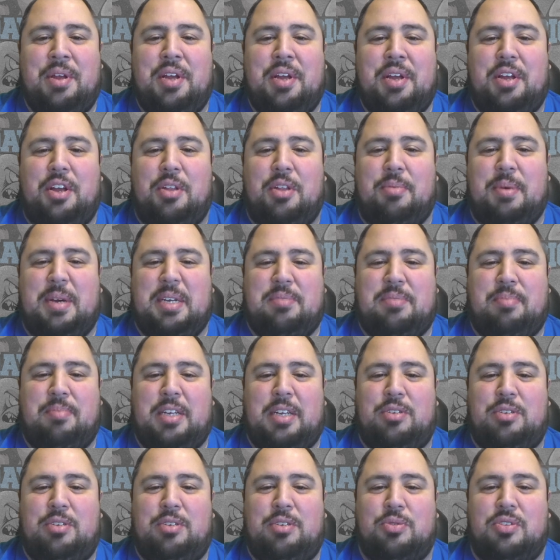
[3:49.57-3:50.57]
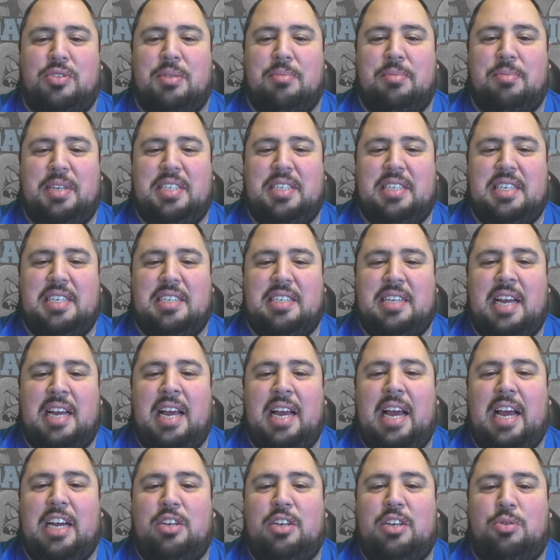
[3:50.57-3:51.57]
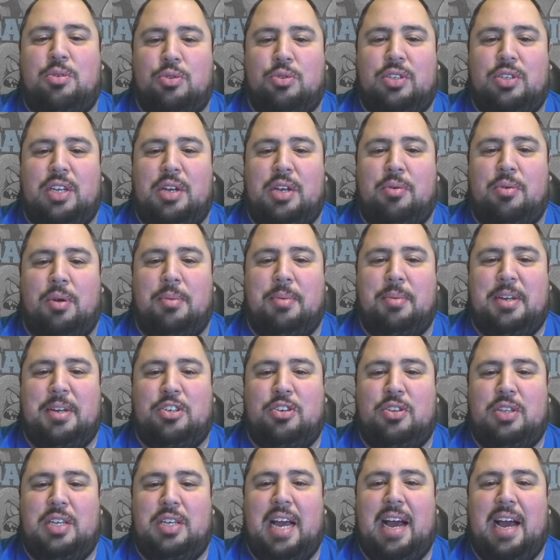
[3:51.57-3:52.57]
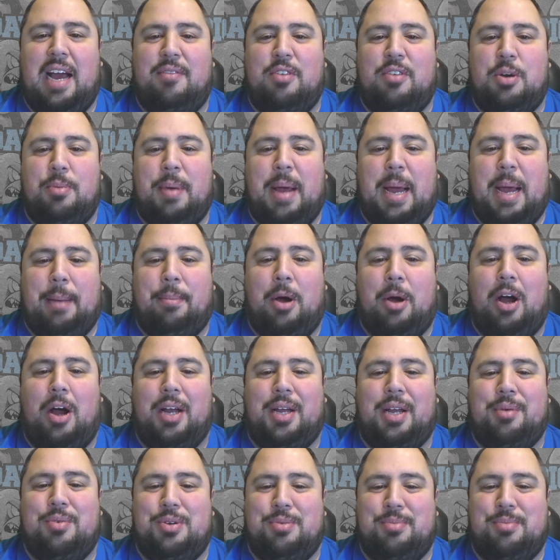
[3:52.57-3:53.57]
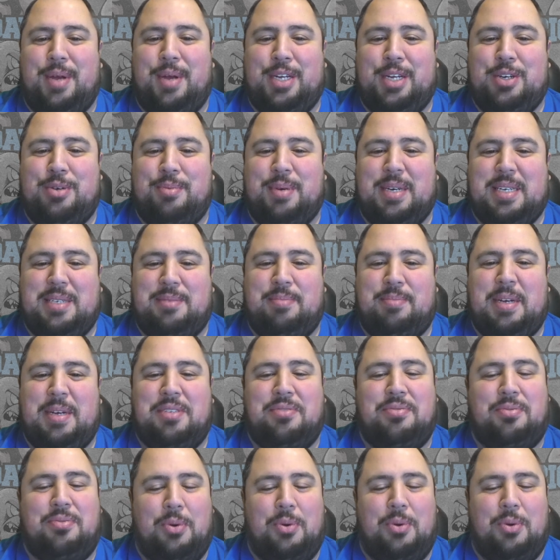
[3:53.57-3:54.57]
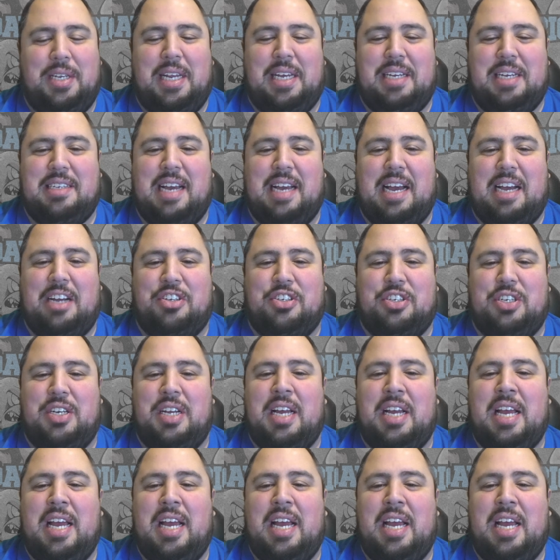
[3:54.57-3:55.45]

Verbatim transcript: They're the best betting tools in the business, and tools that you want to make sure that you have in your back pocket when you're making your best bets for the day's action.